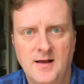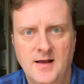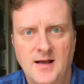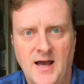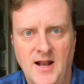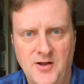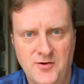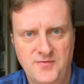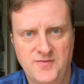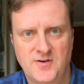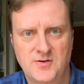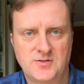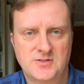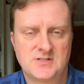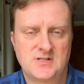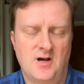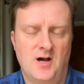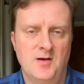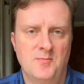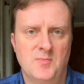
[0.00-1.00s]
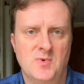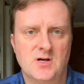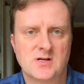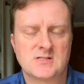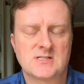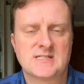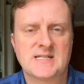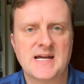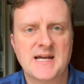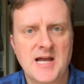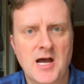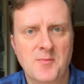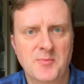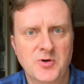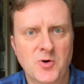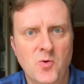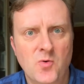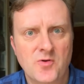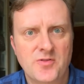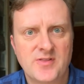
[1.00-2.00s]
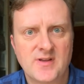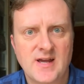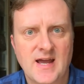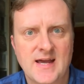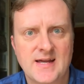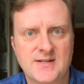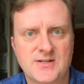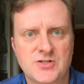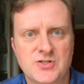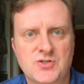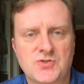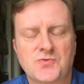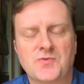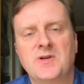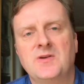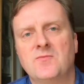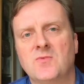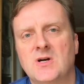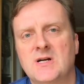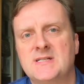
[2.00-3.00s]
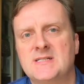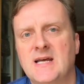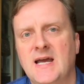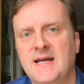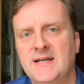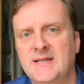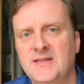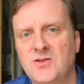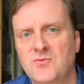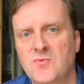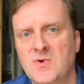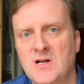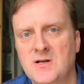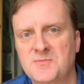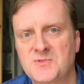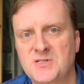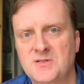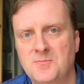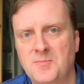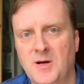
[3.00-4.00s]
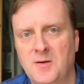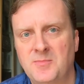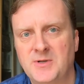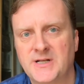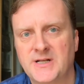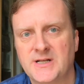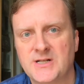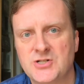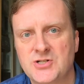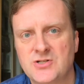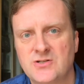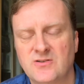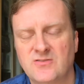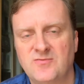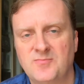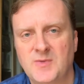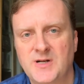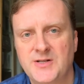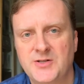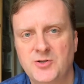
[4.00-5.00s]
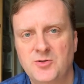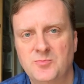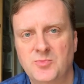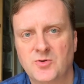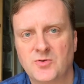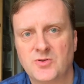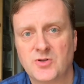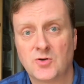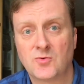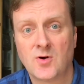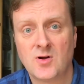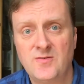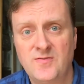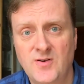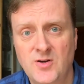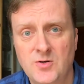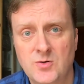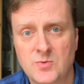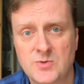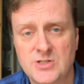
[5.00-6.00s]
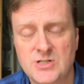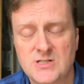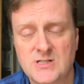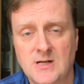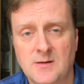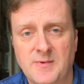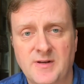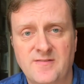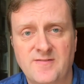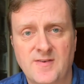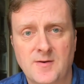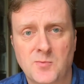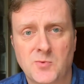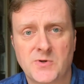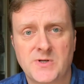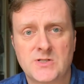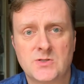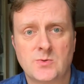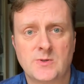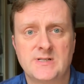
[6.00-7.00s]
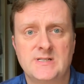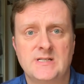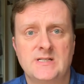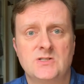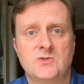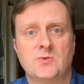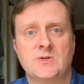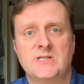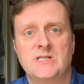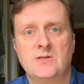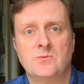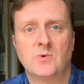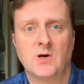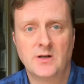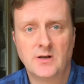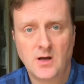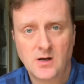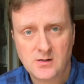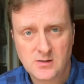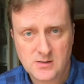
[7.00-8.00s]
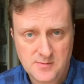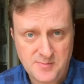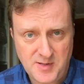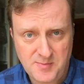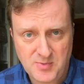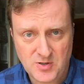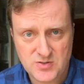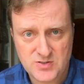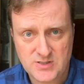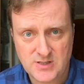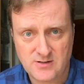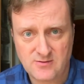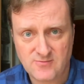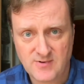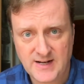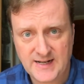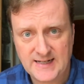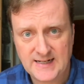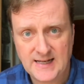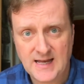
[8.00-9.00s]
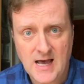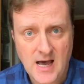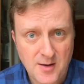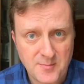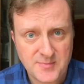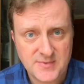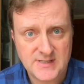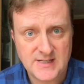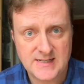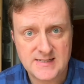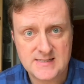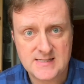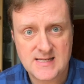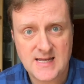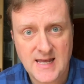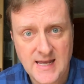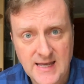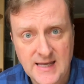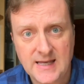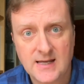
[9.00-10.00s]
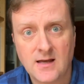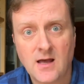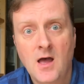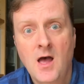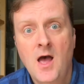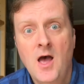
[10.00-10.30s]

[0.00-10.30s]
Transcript: Hello, folks. I'm Mark Stay. I'm an author and a screenwriter, and in the run up to the publication of my new book, The Crow Folk*, which is coming February 2021, I'm going to be posting regular updates here